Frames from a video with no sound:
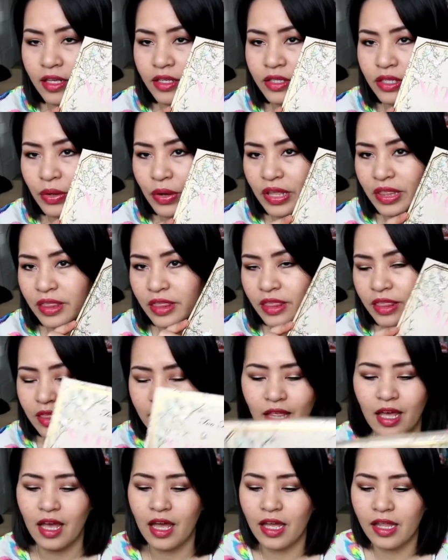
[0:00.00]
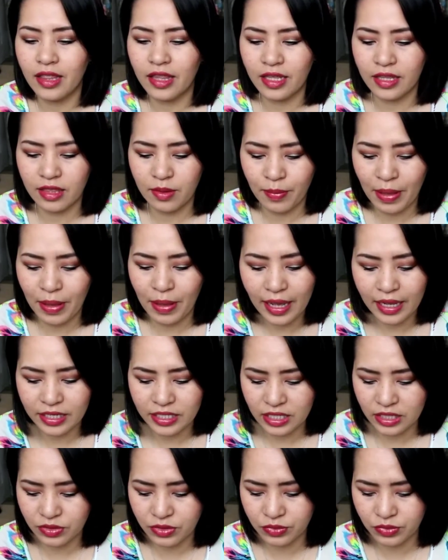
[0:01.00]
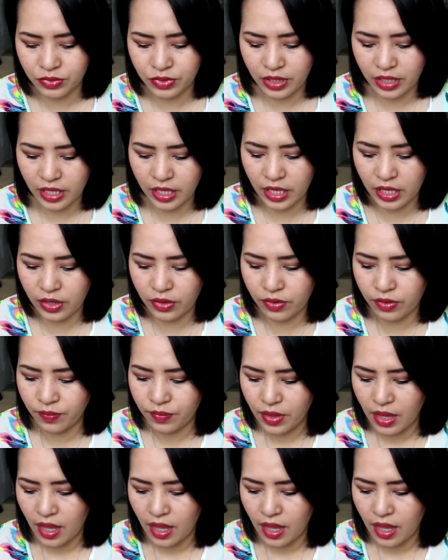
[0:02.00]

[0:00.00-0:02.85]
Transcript: So I thought that the packaging was really cute.